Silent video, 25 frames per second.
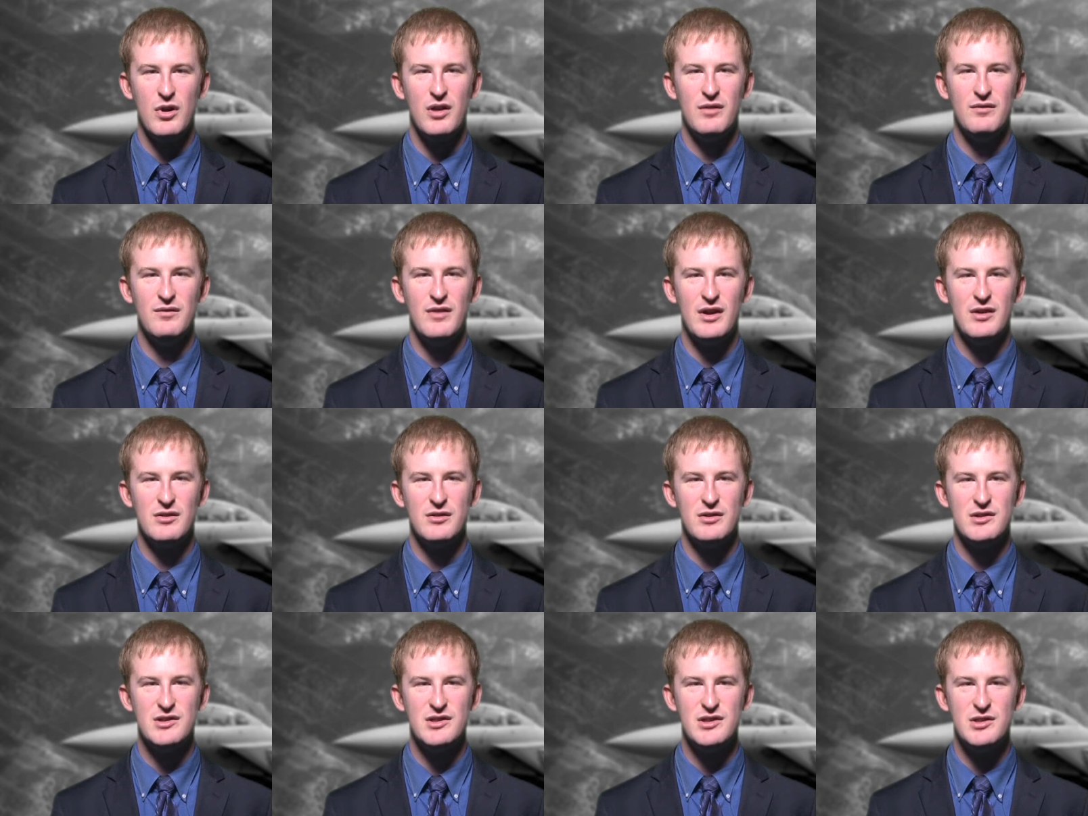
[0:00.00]
on
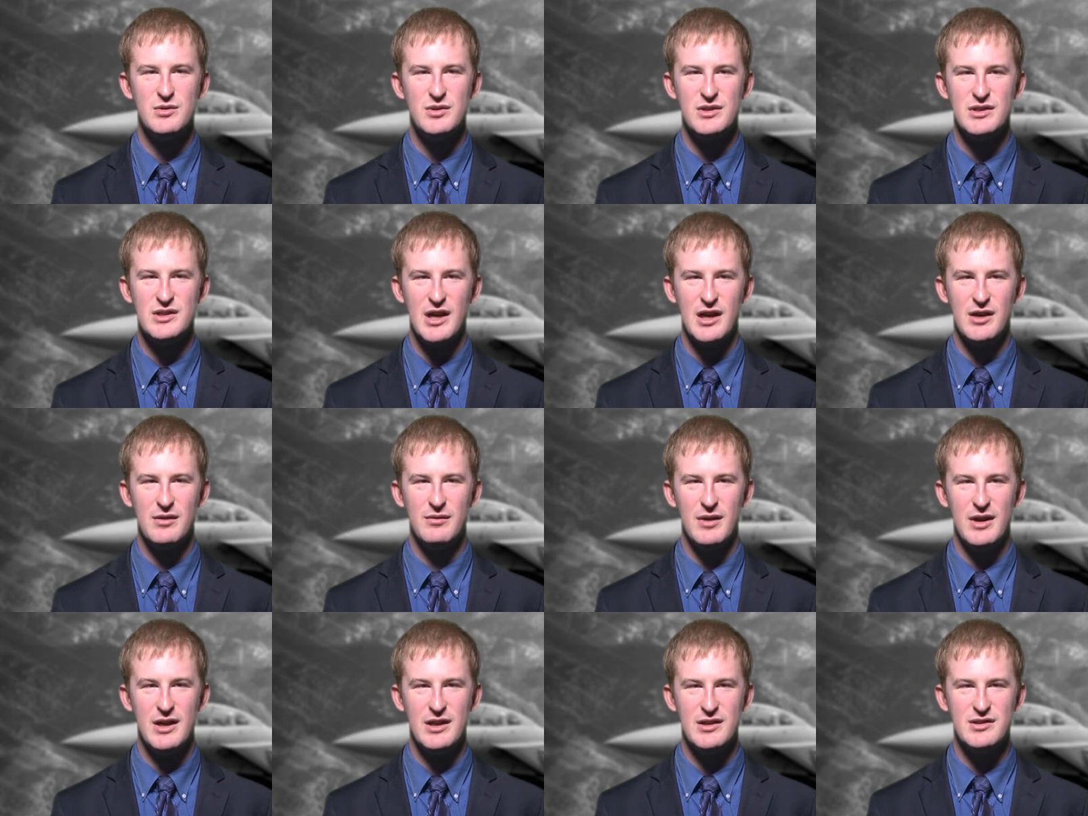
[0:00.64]
veteran suicide
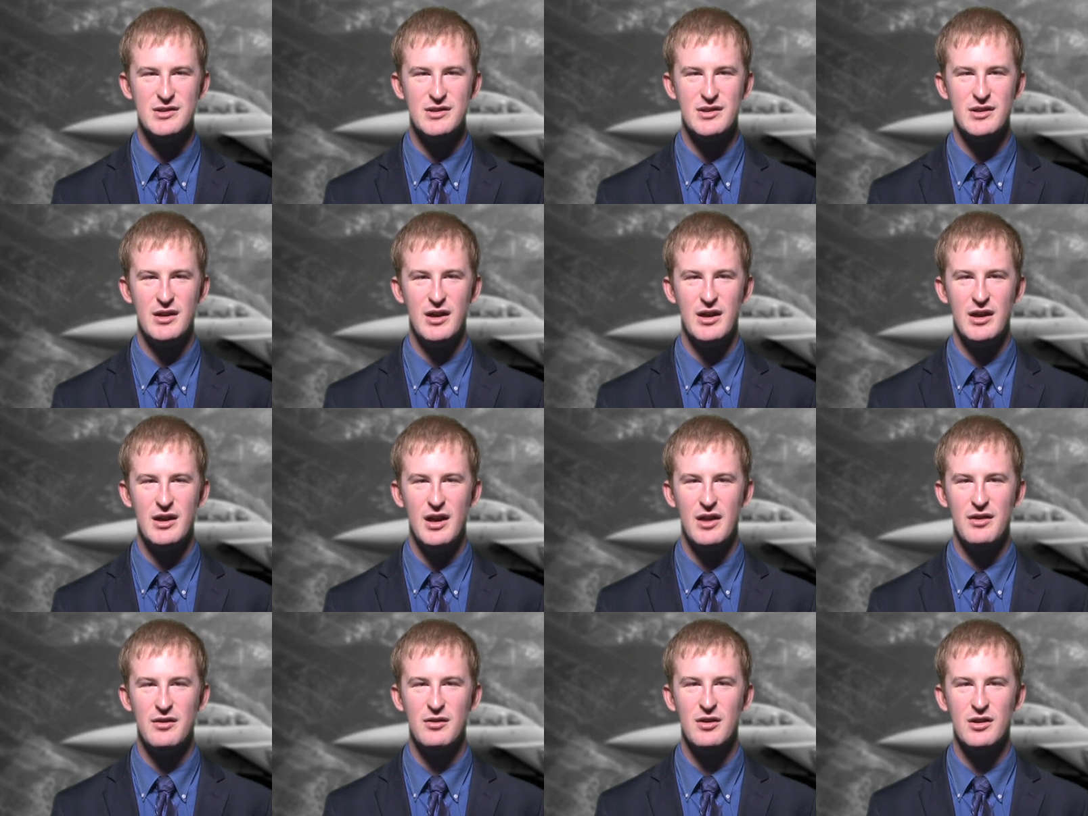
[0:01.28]
rates, and
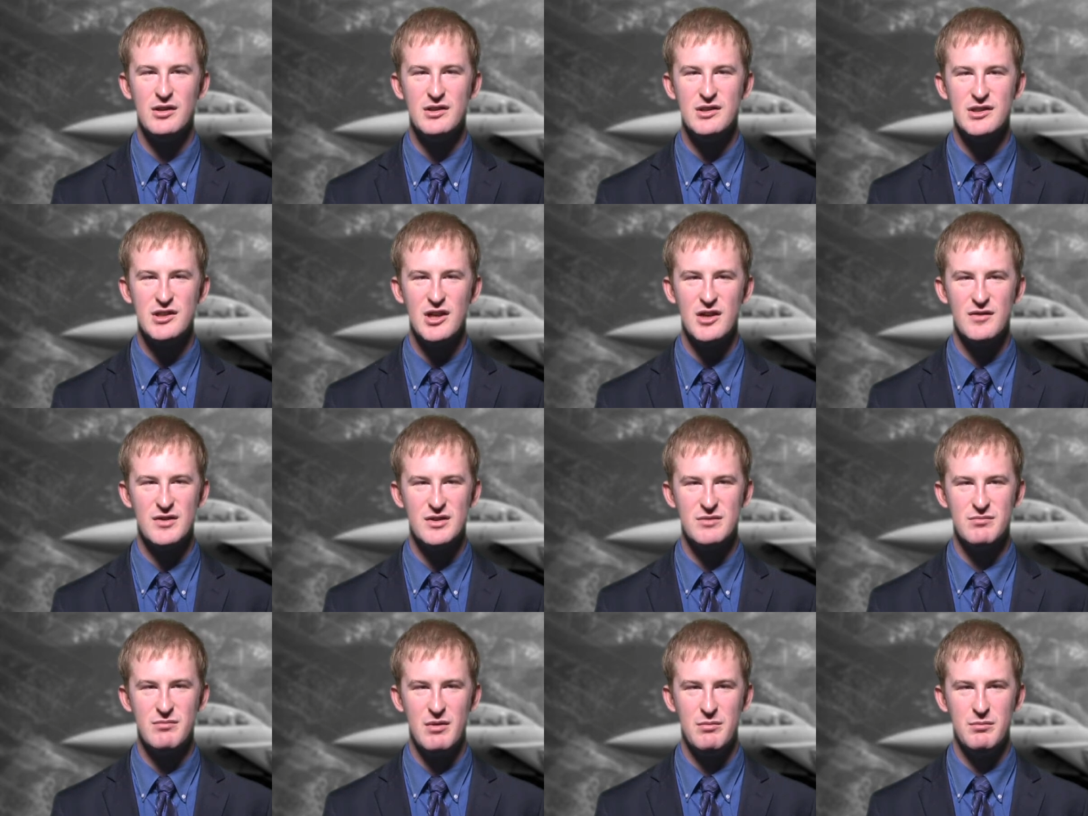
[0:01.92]
another on
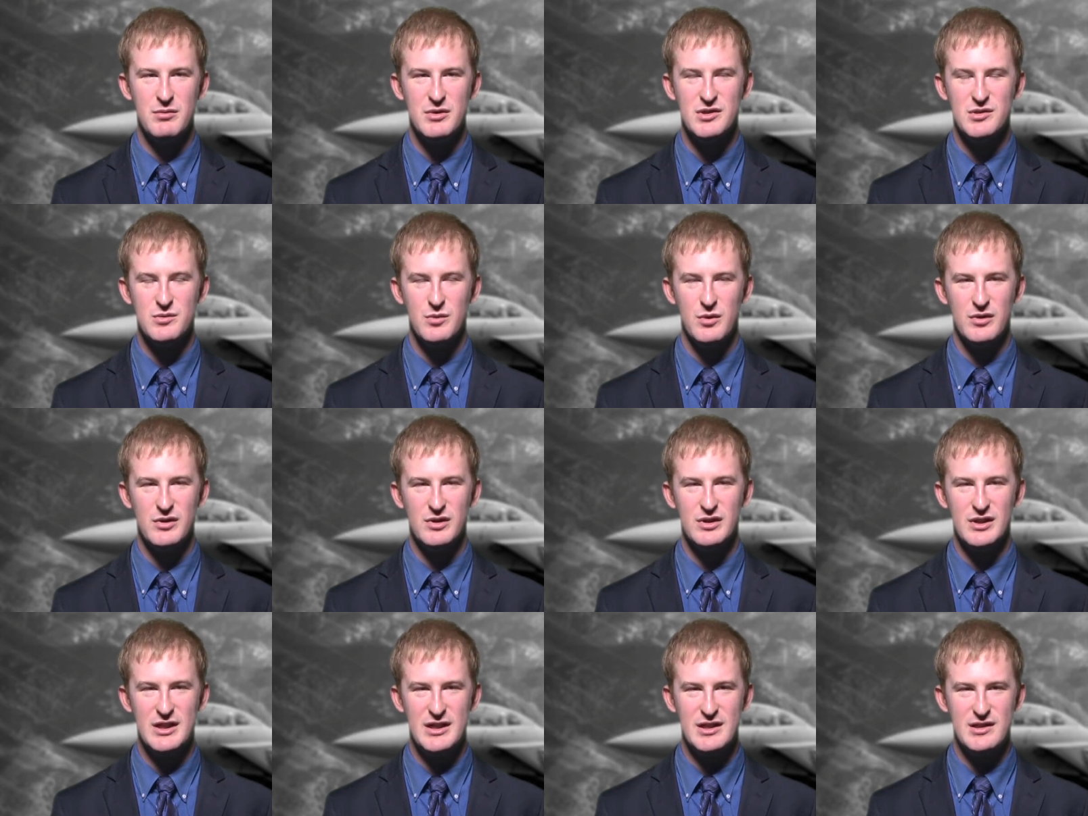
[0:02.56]
service members were
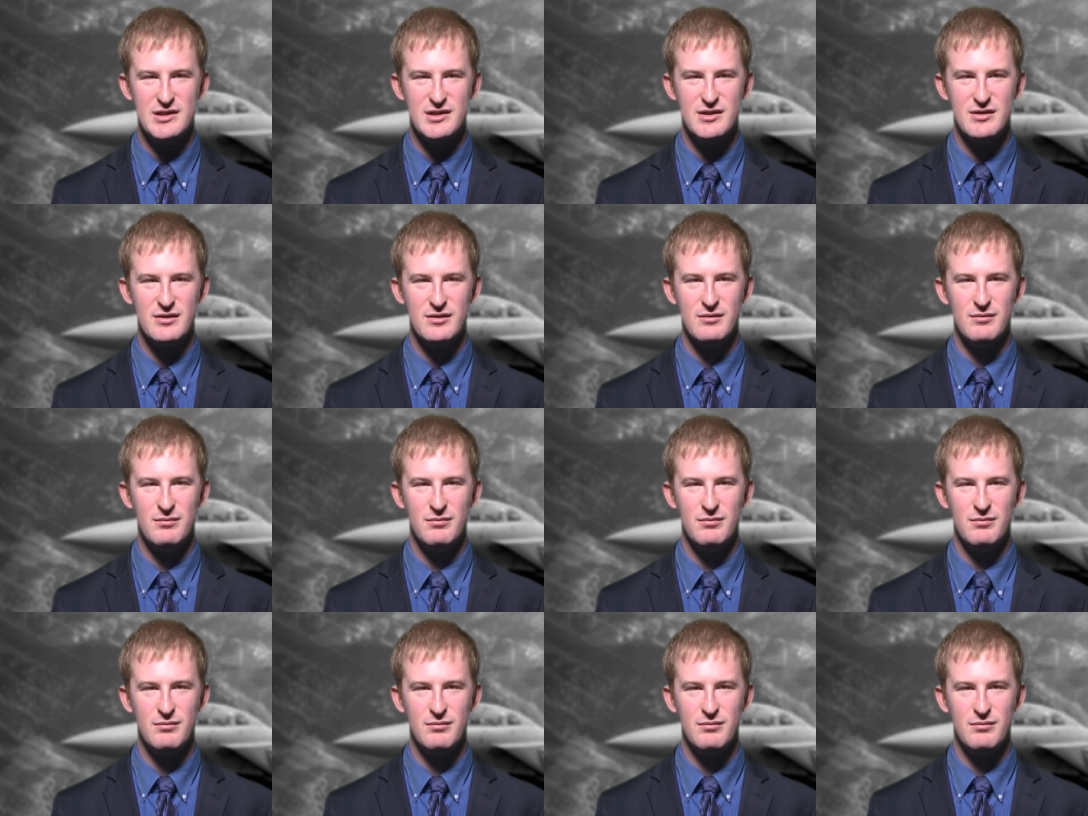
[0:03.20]
released.